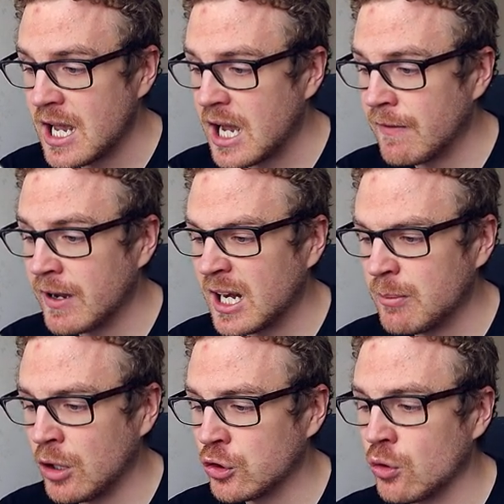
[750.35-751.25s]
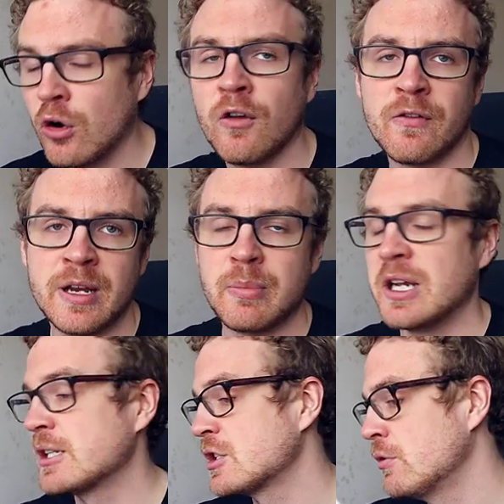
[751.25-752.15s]
available to all
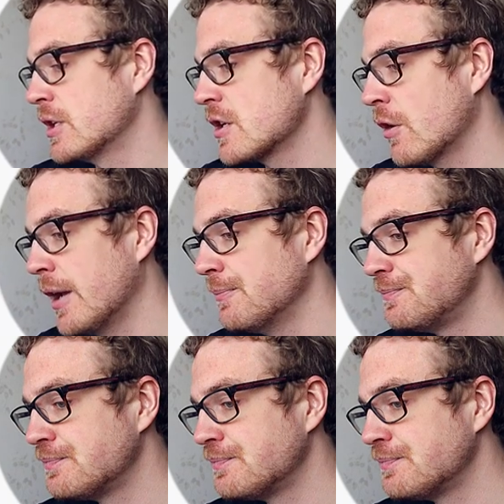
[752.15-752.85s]
fee-paying students. Okay,